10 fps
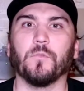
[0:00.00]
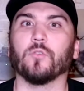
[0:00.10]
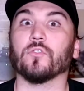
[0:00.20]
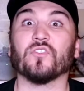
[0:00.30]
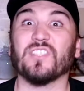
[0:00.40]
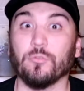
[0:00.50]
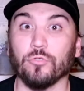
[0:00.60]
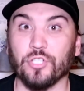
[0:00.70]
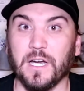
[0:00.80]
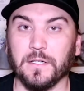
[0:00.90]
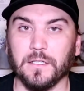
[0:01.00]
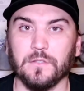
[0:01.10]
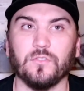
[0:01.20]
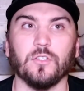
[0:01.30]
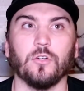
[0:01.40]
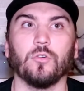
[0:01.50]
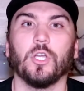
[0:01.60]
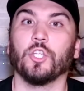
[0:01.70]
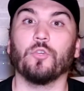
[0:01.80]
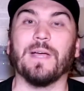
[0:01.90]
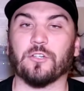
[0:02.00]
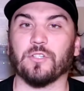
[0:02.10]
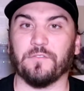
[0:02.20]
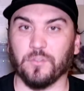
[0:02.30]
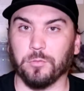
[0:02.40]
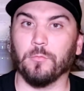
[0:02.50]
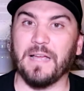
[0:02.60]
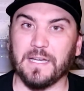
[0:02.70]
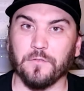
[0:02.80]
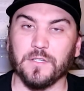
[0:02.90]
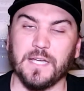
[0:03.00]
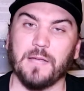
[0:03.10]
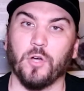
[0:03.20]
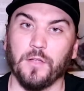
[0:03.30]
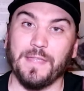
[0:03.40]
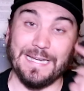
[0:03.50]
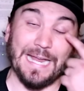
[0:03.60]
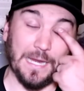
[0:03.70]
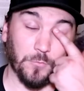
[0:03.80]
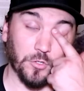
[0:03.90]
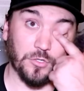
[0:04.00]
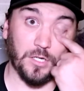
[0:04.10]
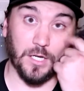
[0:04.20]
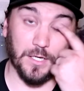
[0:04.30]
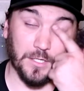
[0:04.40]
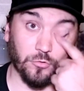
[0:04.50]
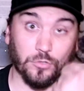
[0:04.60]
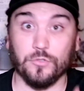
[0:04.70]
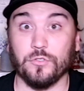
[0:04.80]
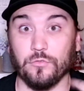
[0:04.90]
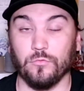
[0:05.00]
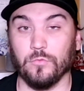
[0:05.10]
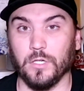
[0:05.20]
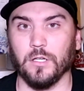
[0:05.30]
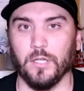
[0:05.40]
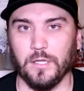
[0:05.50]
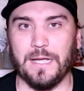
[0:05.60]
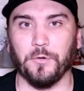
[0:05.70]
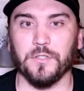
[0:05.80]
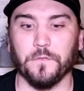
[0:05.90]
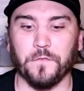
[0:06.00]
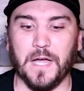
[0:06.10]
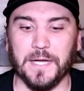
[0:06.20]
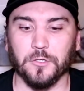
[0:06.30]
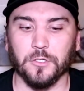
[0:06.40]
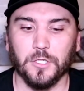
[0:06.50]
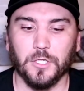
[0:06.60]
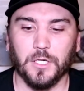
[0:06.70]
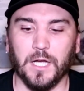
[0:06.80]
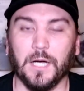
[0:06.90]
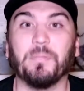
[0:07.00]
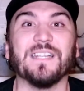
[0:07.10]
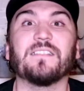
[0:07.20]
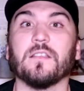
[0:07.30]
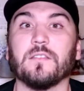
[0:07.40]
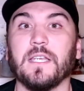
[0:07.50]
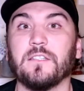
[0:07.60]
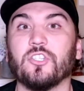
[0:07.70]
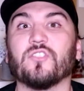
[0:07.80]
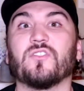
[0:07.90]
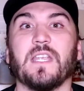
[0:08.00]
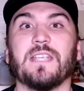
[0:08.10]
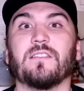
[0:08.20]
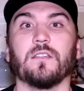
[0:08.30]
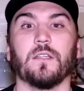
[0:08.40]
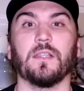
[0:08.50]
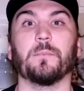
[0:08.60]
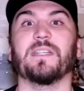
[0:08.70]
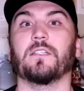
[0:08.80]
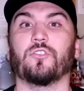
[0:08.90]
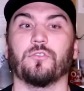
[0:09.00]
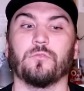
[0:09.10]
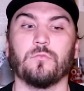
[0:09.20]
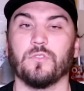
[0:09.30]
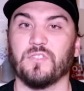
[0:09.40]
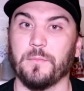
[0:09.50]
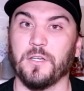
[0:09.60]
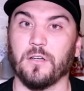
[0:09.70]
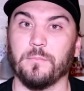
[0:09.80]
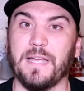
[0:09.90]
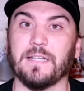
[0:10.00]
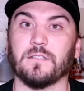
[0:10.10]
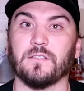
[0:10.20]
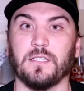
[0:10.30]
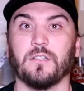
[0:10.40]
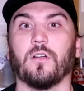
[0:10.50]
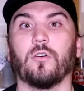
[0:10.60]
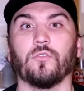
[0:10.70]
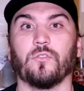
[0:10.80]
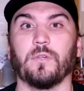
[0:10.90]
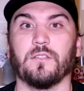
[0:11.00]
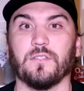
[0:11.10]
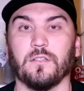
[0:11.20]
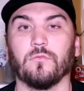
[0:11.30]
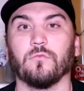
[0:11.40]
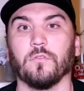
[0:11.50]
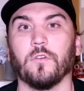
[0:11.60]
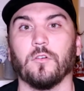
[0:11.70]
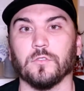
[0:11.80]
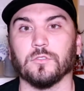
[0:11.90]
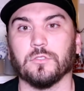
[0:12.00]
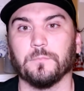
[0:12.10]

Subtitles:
Those are single shot guns, so you actually have to pull back every time on that hammer in order to allow it to fire. But it just isn't limited to semi-automatics. It also is in revolvers.